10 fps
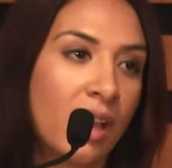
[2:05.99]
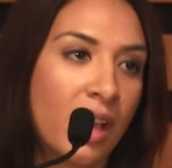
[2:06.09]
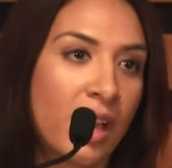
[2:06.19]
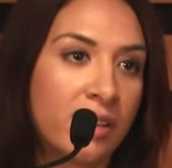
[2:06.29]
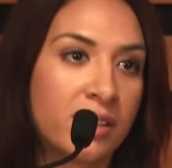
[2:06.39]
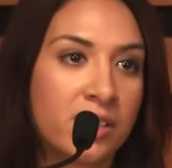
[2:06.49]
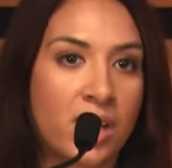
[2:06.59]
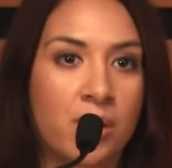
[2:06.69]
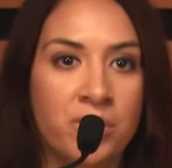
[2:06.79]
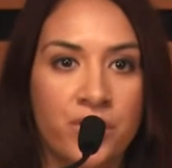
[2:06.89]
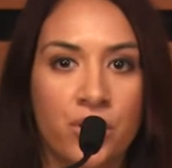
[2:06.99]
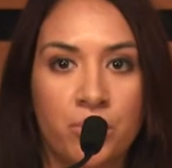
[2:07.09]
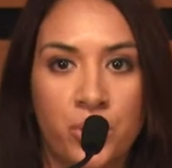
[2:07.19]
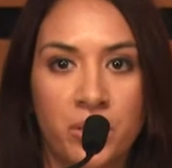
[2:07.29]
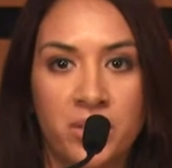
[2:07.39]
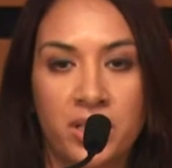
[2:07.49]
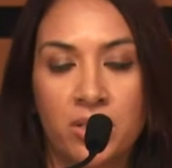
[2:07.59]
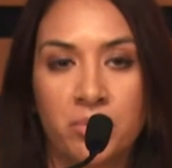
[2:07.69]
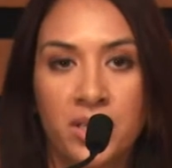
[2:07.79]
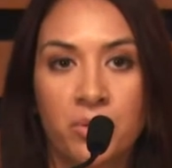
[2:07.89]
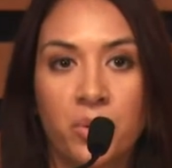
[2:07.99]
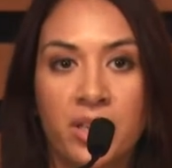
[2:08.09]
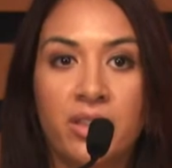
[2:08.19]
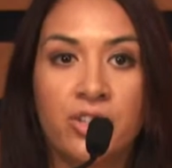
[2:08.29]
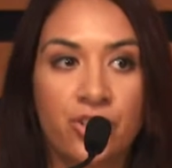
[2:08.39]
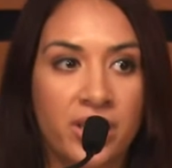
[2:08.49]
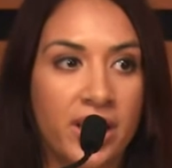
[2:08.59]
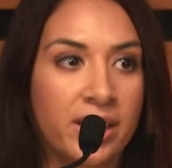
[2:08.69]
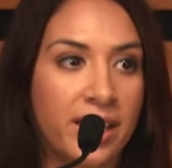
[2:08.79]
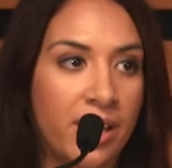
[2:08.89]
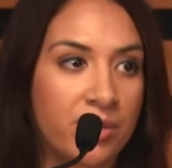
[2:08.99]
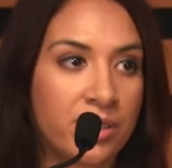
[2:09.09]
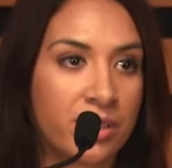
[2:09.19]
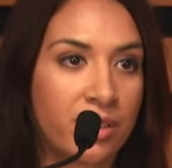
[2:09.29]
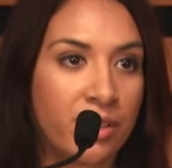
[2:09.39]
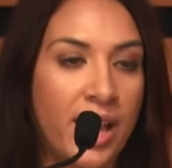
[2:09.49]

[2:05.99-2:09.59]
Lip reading: At the time of your appointment, you'll meet with a genetic counselor,